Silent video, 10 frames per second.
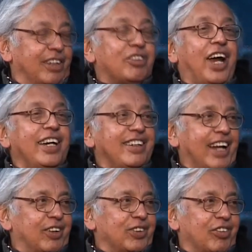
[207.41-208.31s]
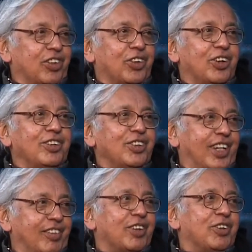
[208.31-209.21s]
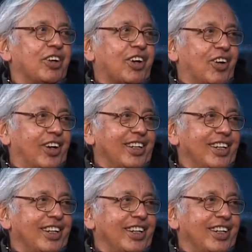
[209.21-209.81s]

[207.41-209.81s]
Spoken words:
Try it out. If you don't, you have a good record,